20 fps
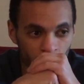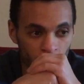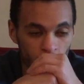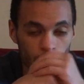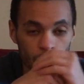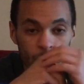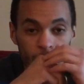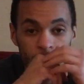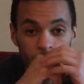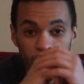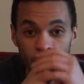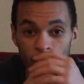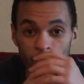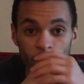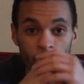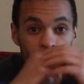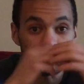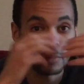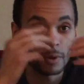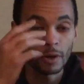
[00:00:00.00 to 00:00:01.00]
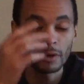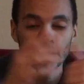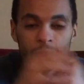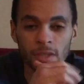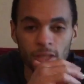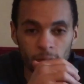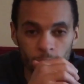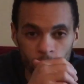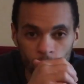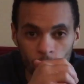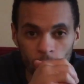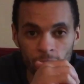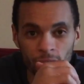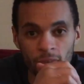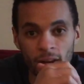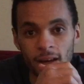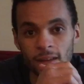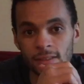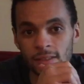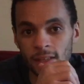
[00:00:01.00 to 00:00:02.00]
Dudes have been building their
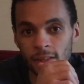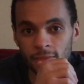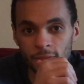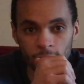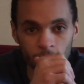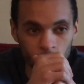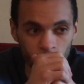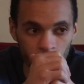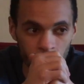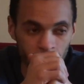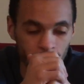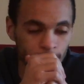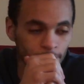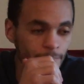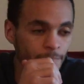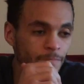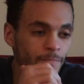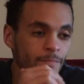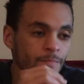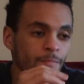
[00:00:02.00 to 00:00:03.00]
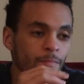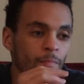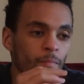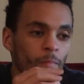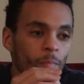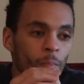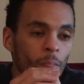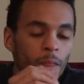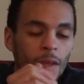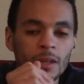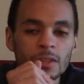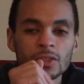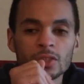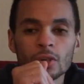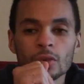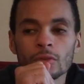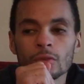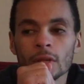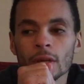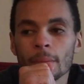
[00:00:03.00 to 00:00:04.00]
profiles left and right.
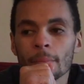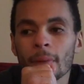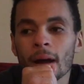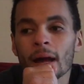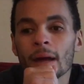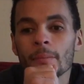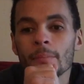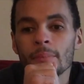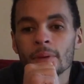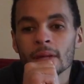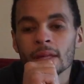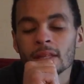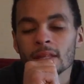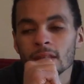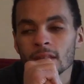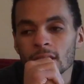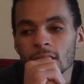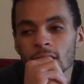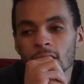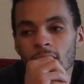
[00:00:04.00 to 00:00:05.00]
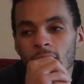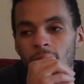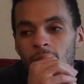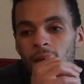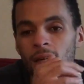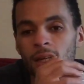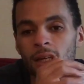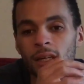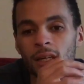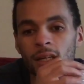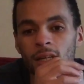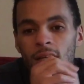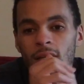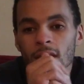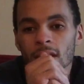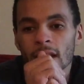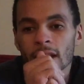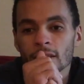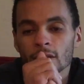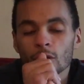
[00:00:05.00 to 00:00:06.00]
So in my opinion,
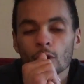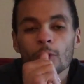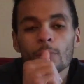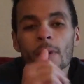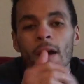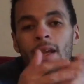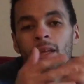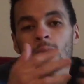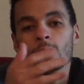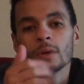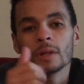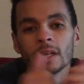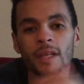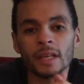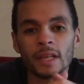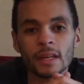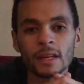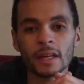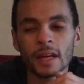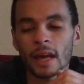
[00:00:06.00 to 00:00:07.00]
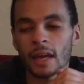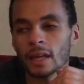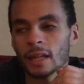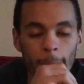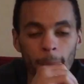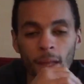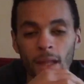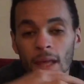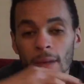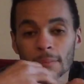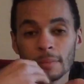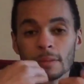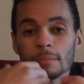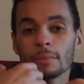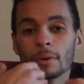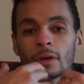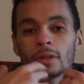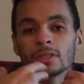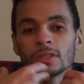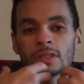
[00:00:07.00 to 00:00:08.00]
like, nobody want to hear that. Like, me
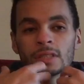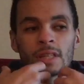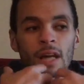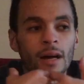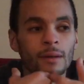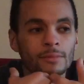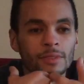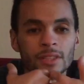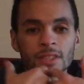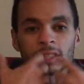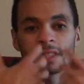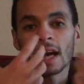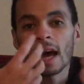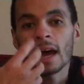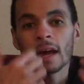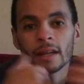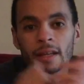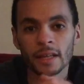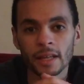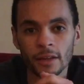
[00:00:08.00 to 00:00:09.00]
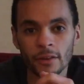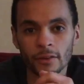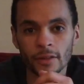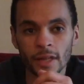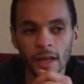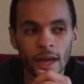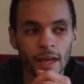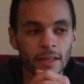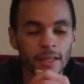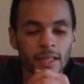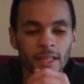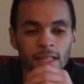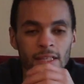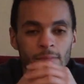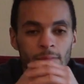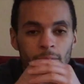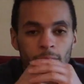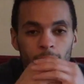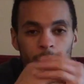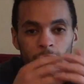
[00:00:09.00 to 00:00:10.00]
personally, I'm just tired of hearing that. I think
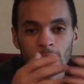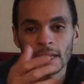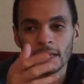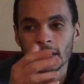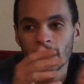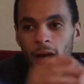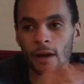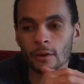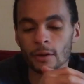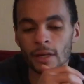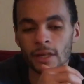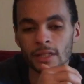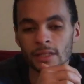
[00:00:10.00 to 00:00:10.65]
it's been played out.